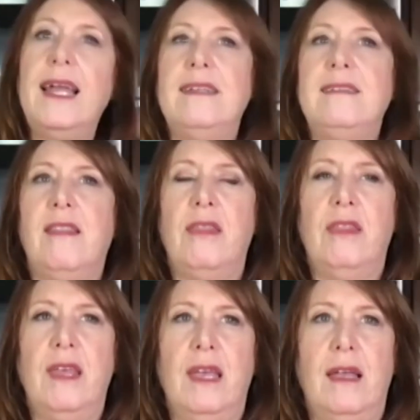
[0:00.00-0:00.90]
it's
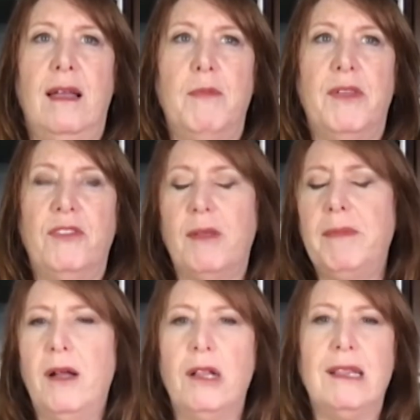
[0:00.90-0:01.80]
the there's
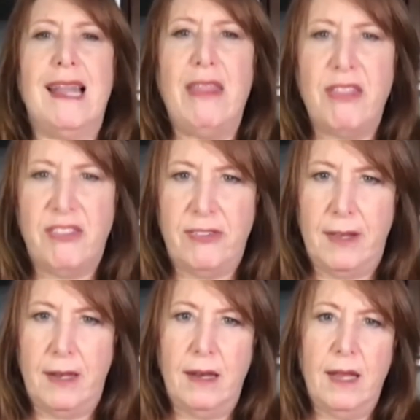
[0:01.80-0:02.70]
something called
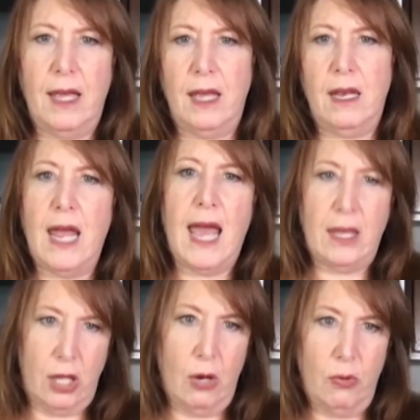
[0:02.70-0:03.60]
lecithin in
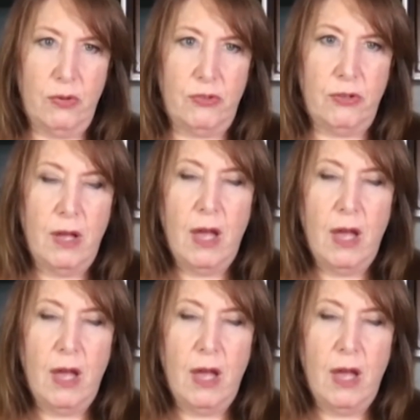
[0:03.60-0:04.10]
egg yolks.